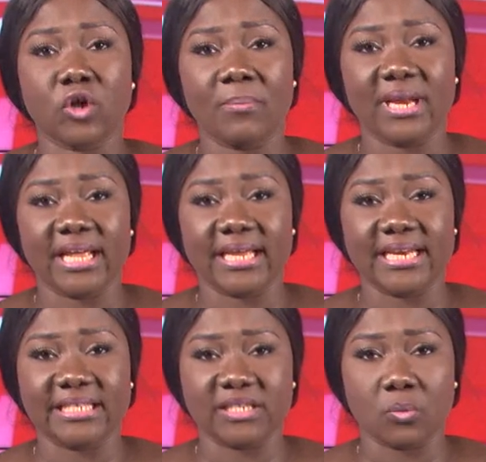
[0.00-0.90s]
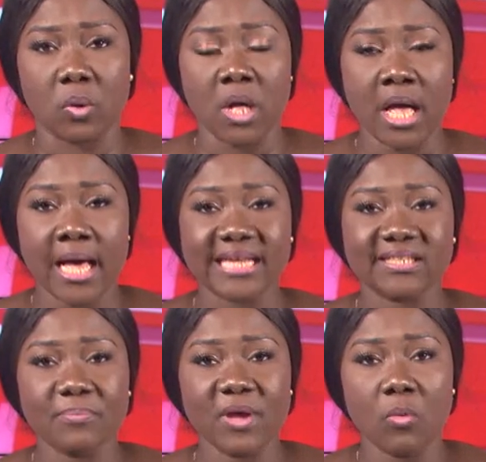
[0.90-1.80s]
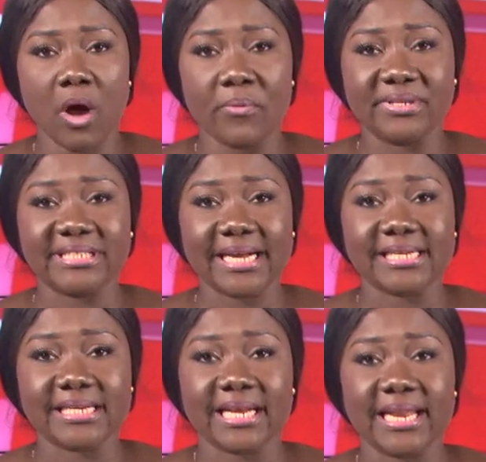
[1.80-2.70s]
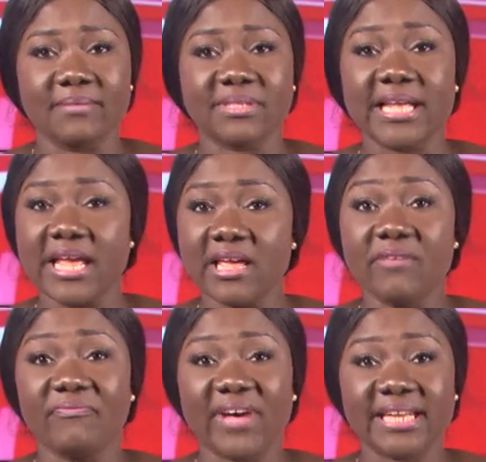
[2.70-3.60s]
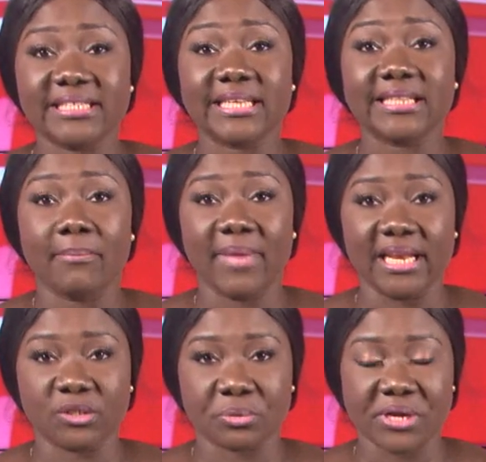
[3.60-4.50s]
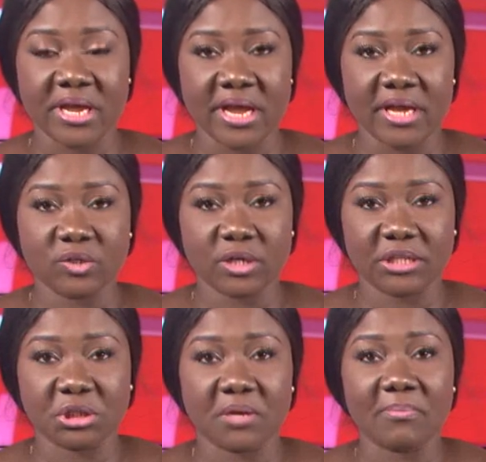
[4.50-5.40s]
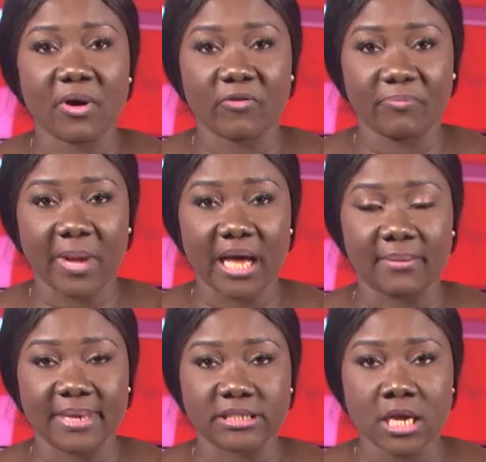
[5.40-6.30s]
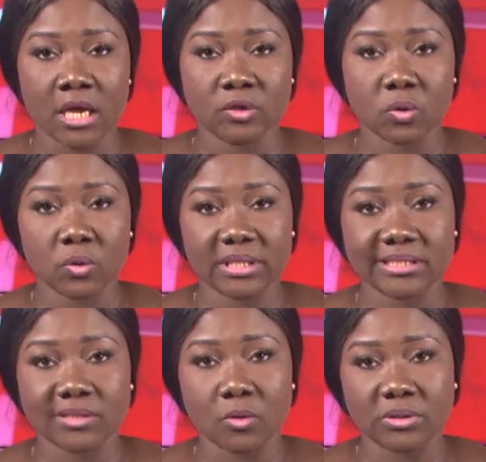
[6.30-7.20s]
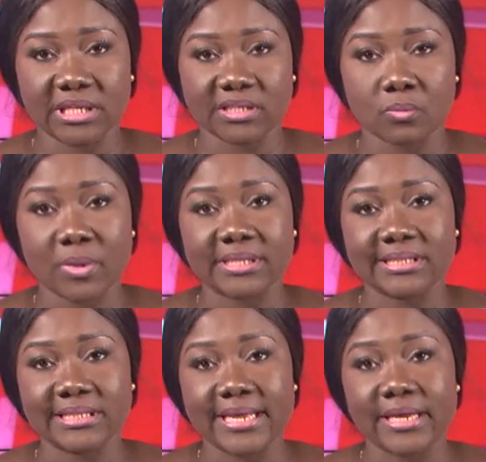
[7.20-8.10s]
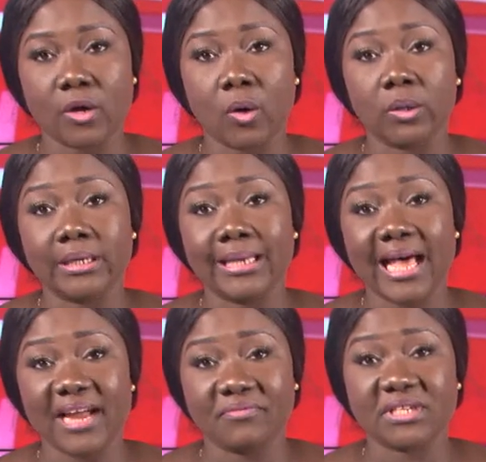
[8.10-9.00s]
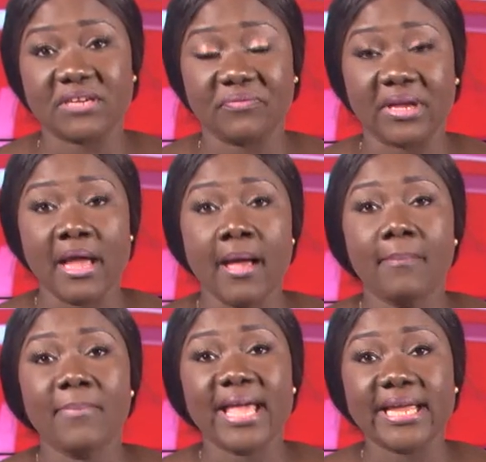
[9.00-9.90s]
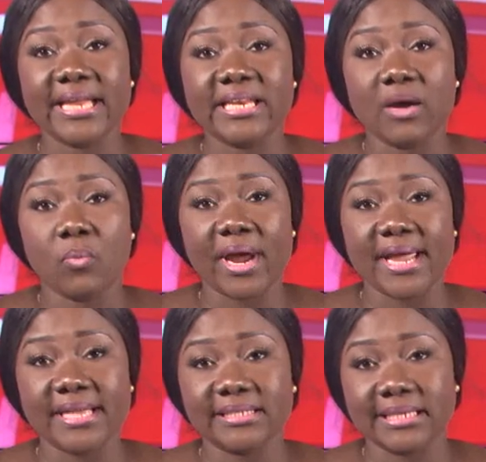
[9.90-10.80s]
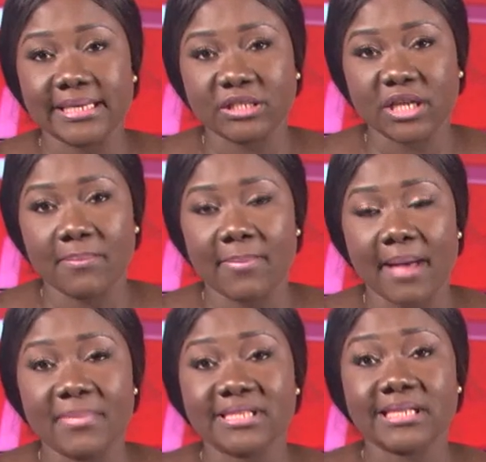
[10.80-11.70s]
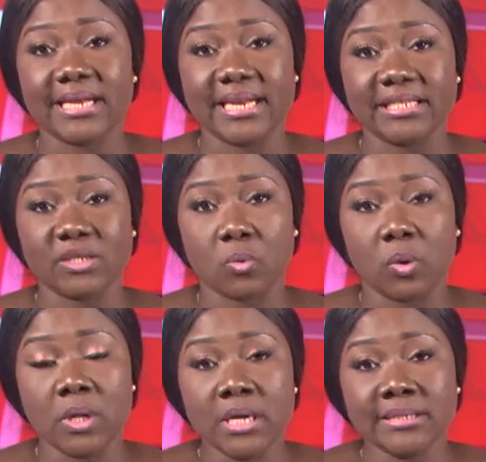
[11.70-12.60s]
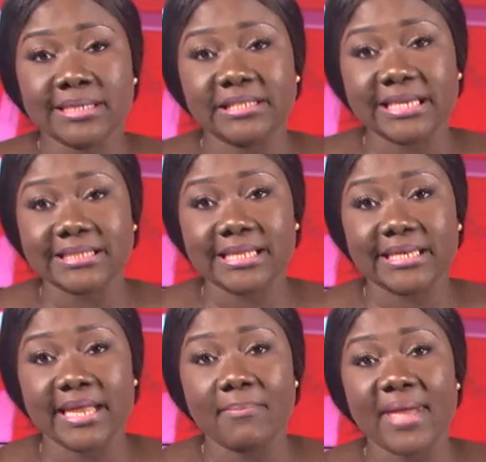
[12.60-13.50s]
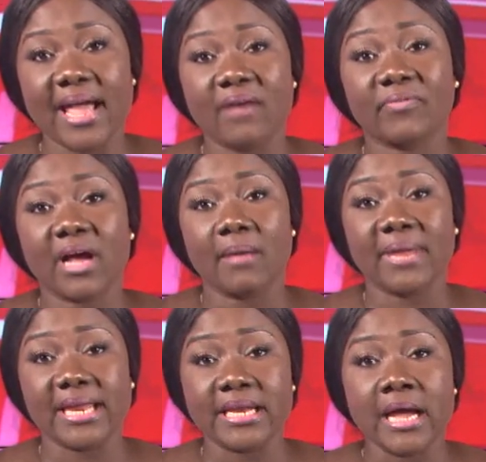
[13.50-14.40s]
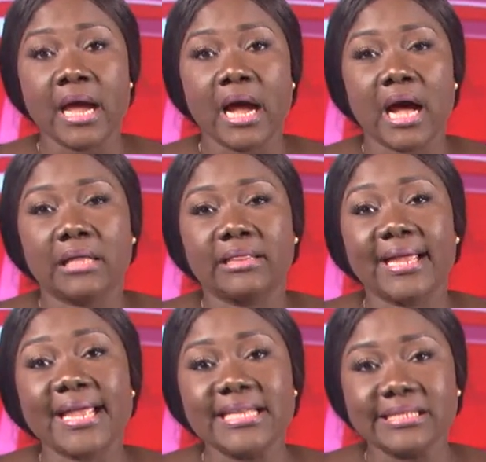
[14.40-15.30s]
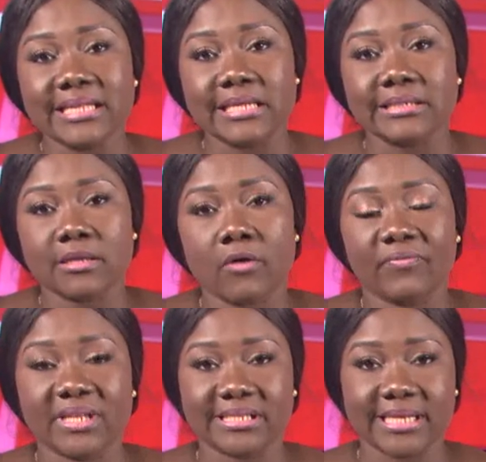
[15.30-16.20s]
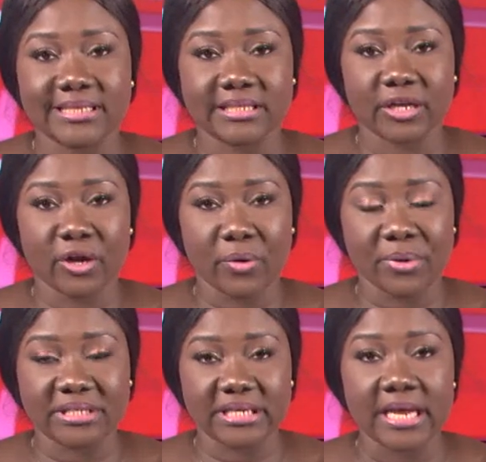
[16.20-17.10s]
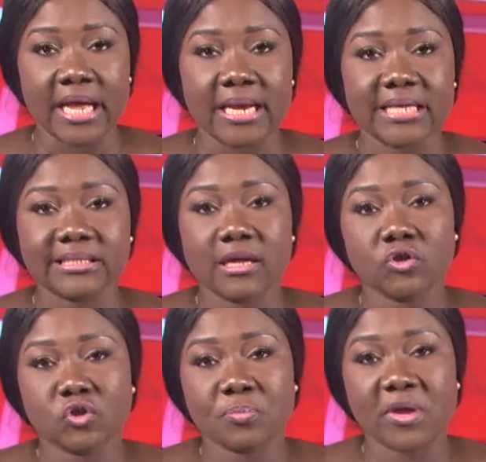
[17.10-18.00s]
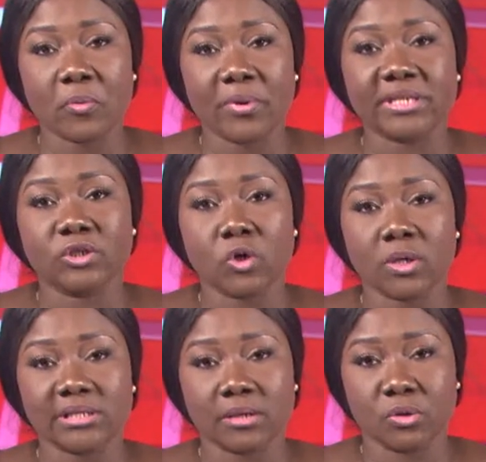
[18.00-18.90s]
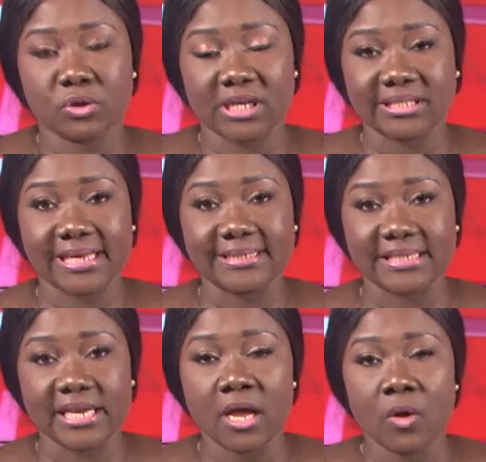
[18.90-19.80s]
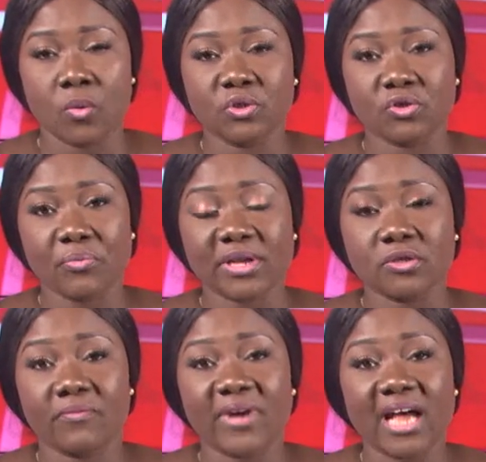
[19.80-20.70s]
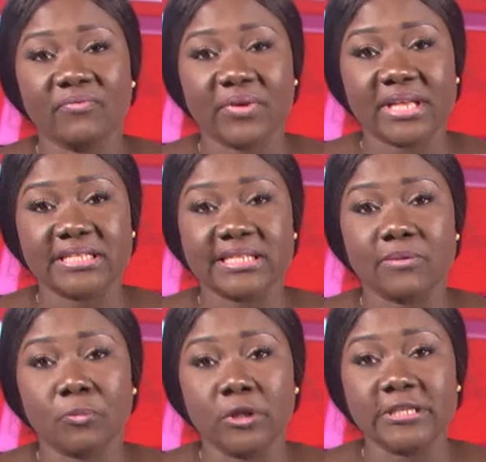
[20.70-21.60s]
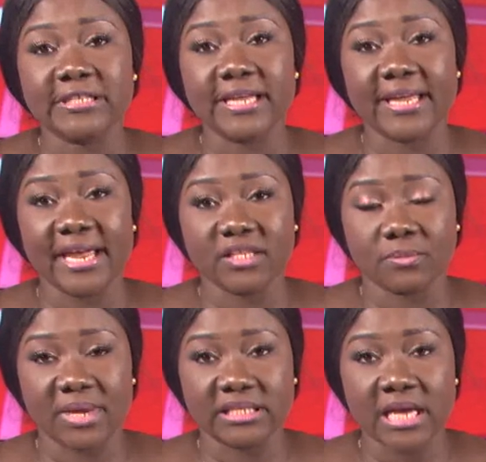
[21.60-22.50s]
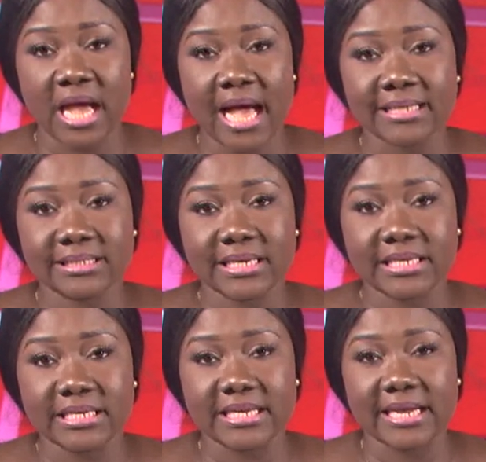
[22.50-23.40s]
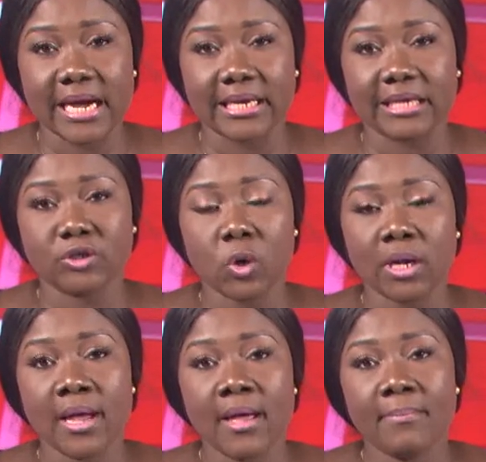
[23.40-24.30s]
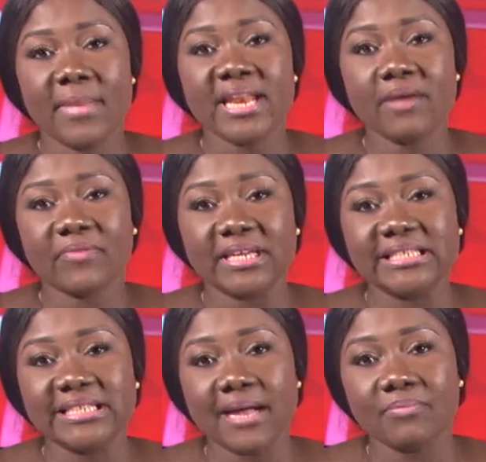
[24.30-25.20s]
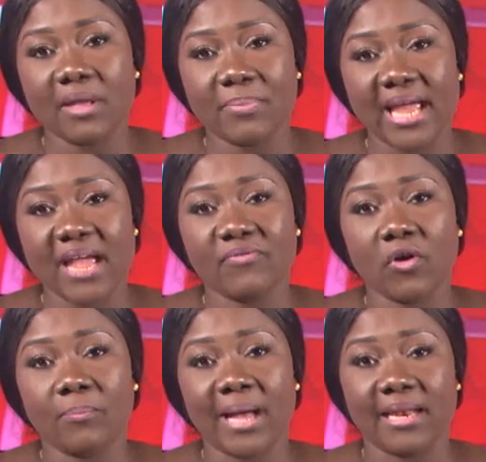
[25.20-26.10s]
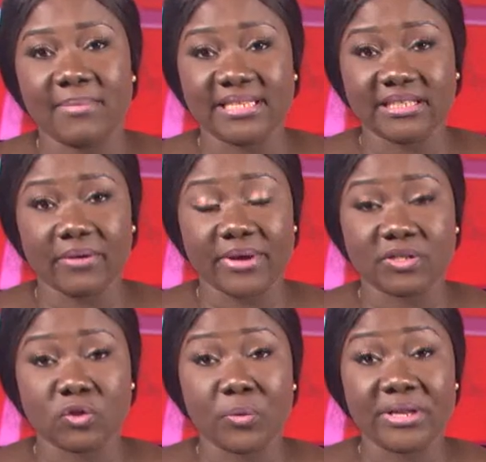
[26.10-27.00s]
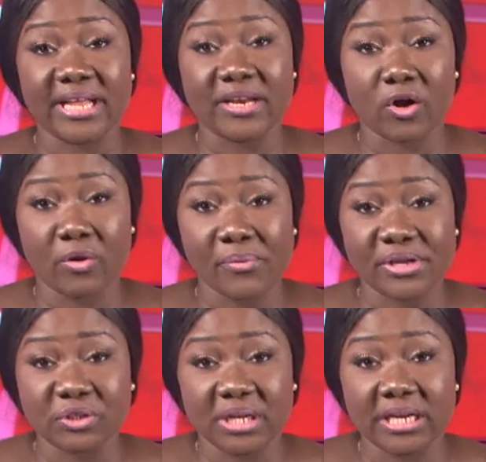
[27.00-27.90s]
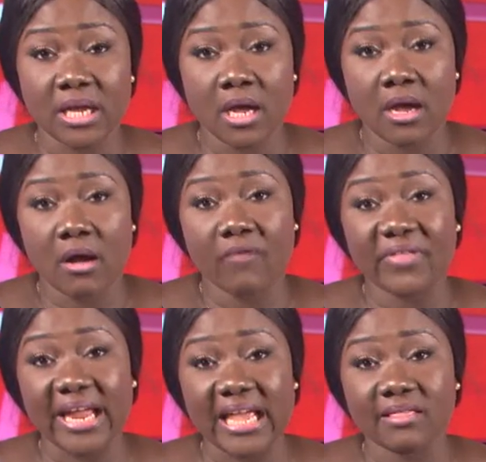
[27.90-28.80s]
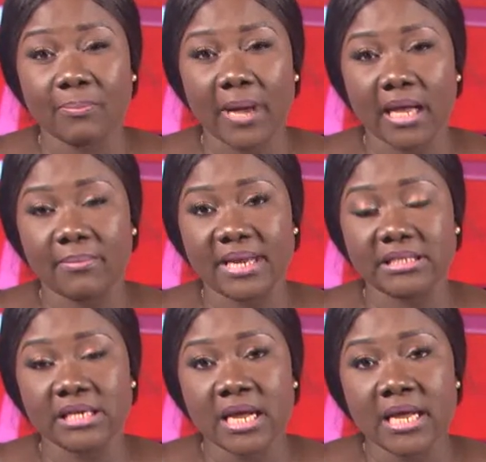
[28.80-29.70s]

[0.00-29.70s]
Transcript: Dominic Nitiwul has meanwhile rejected claims he invited the military into the Chamber of Parliament, though the soldiers were seen on live TV making their way into the chamber. Mr. Nitiwul suggested they may have come in at the instance of the state security. Let's now speak with Dr. Kojo Asante, who is Director of Advocacy and Policy Engagement at CDD Ghana. Doc, many have condemned the behavior of parliamentarians during the inauguration of the eighth parliament.